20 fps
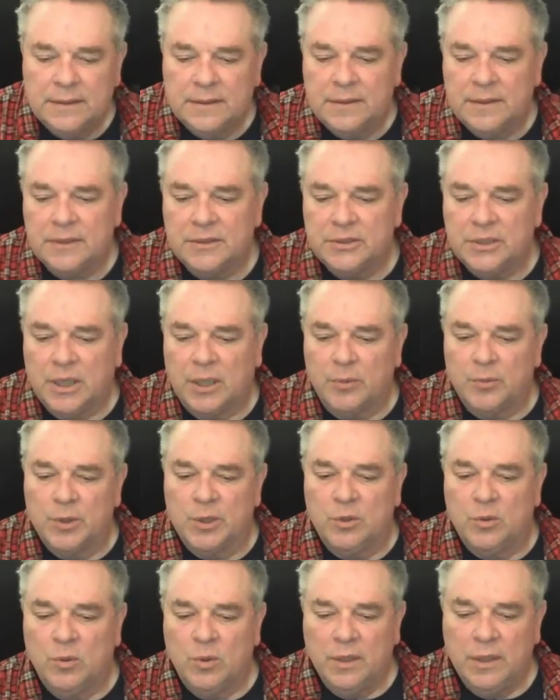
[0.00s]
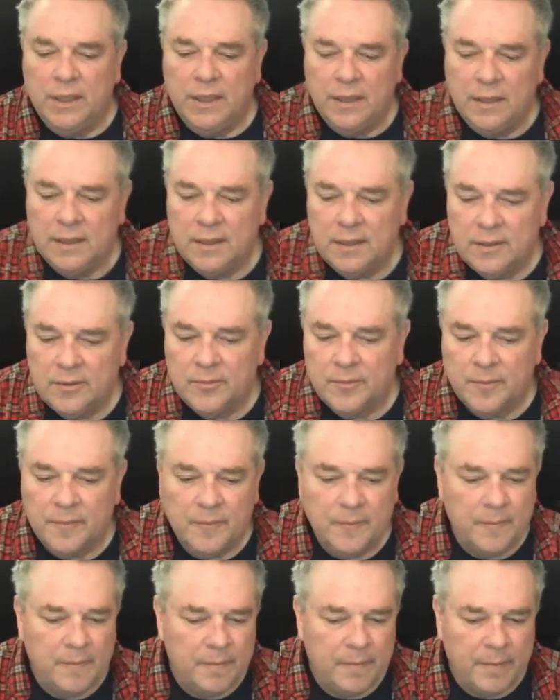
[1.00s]
there's our recording.
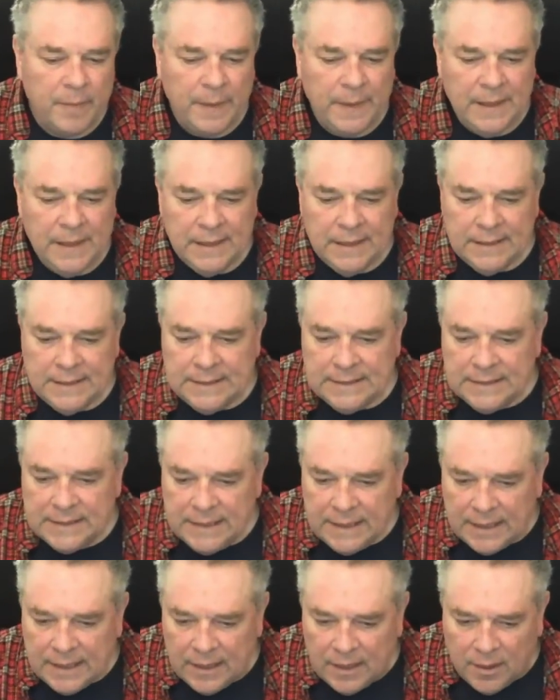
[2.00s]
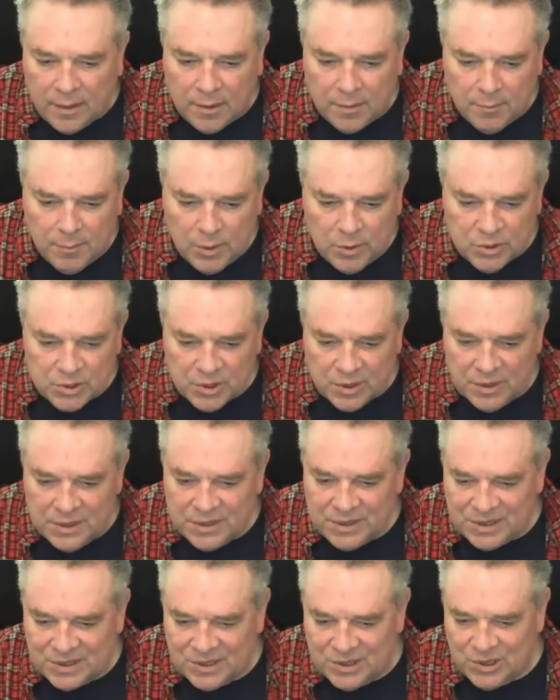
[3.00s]
Now, most of
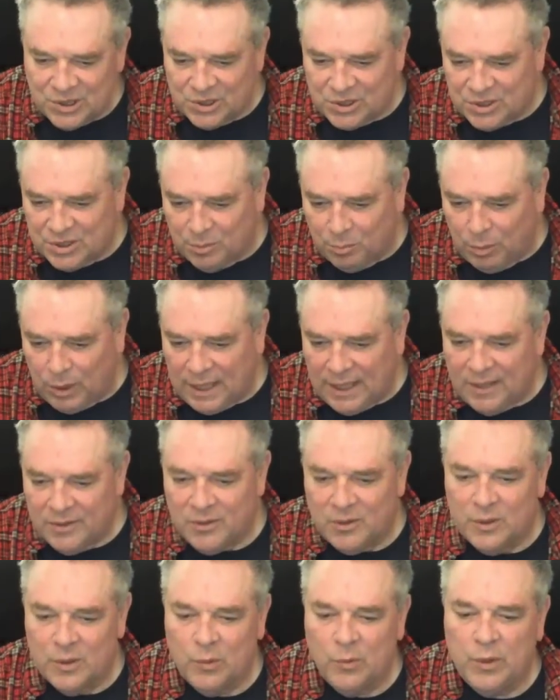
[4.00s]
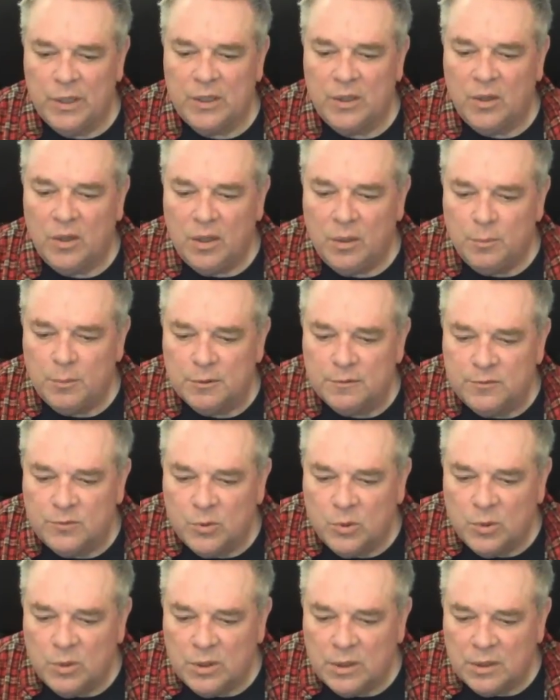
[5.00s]
this is just the blather that went on
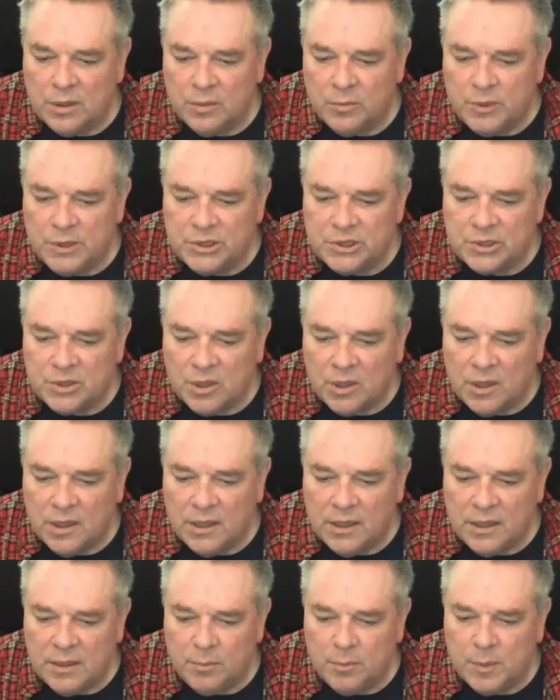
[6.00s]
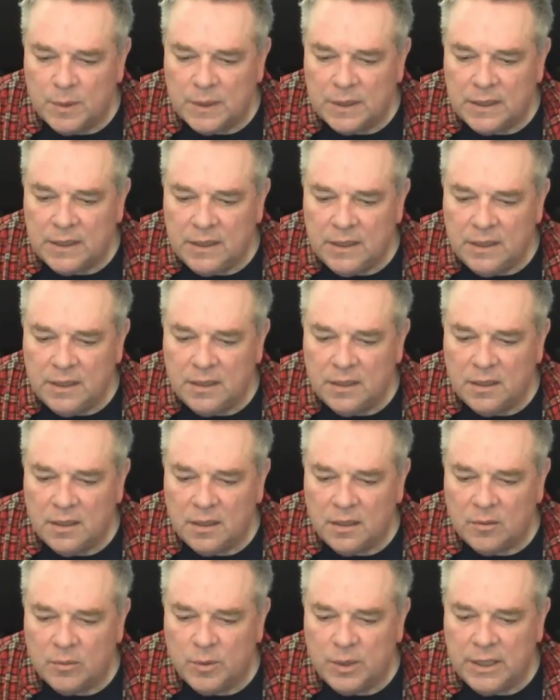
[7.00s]
before we started, but
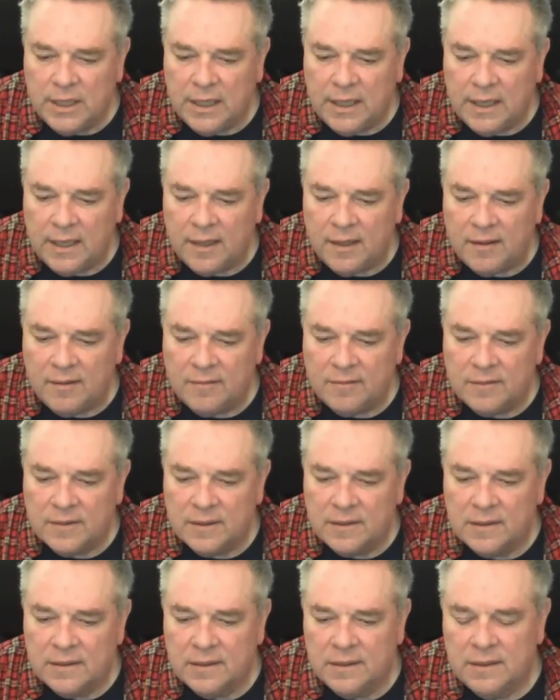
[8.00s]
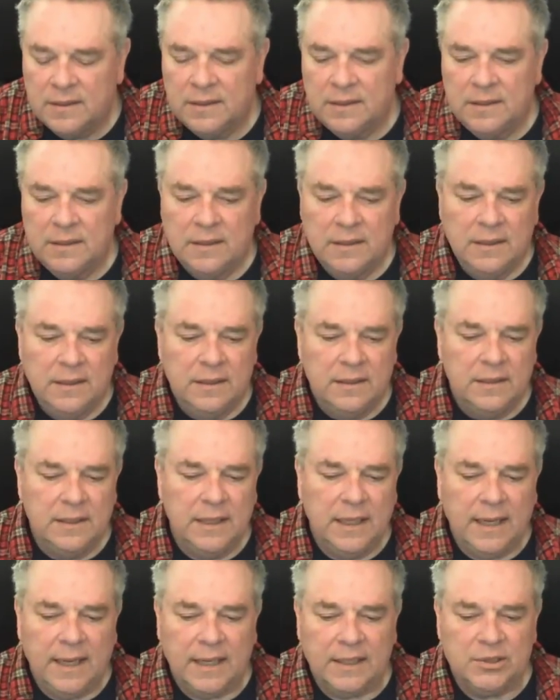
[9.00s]
here we have
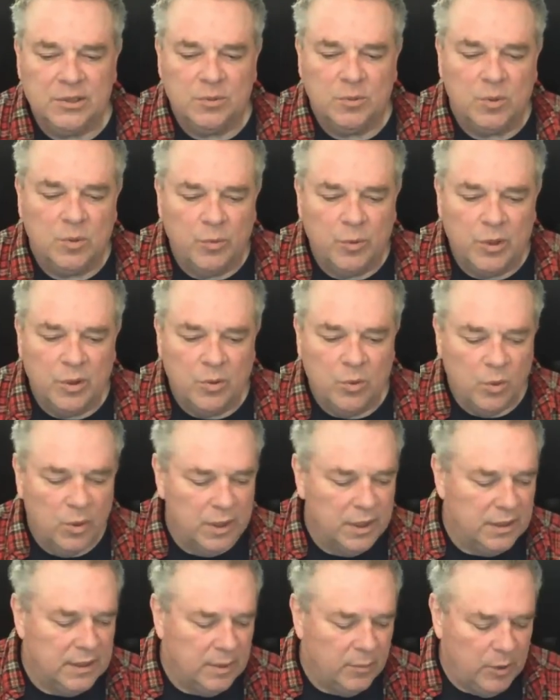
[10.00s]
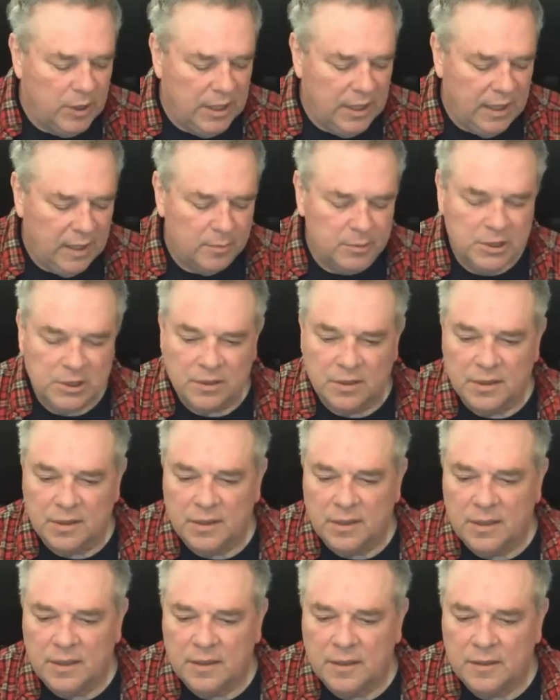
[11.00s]
the actual recording that we captured.
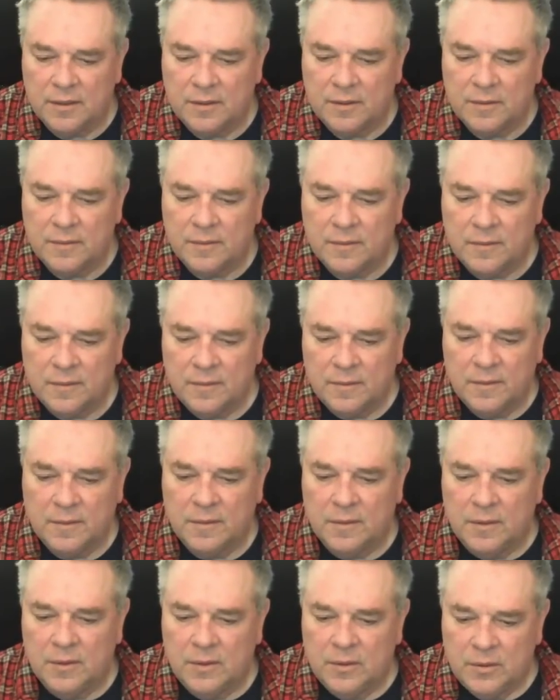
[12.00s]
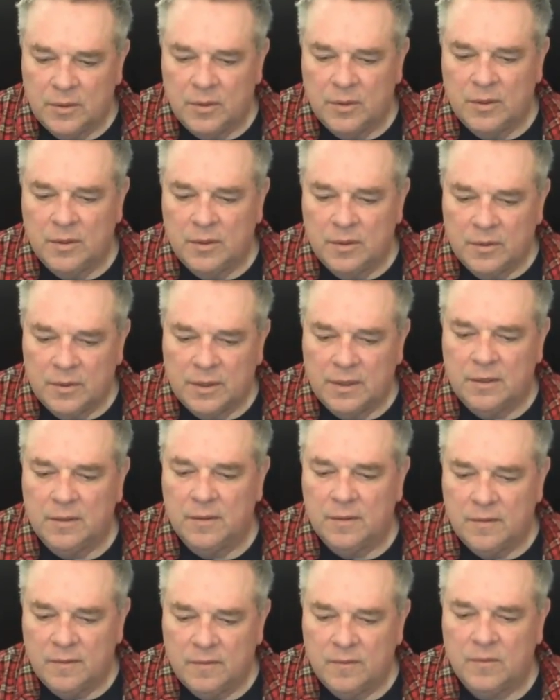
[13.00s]
1, 2,
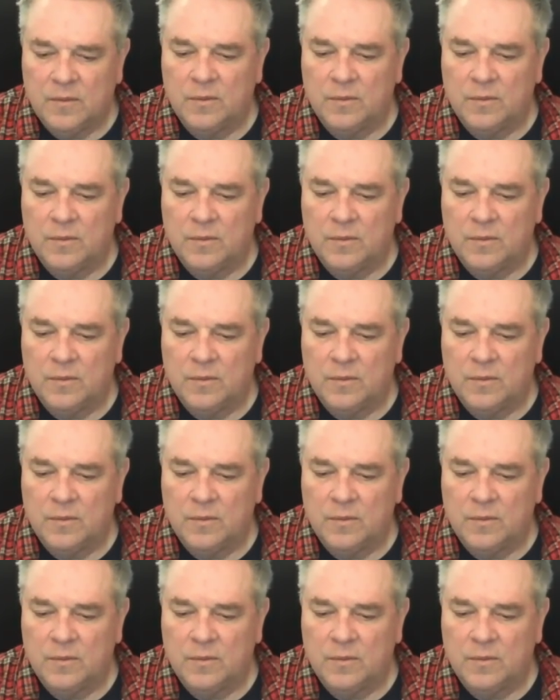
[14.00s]
3, 4.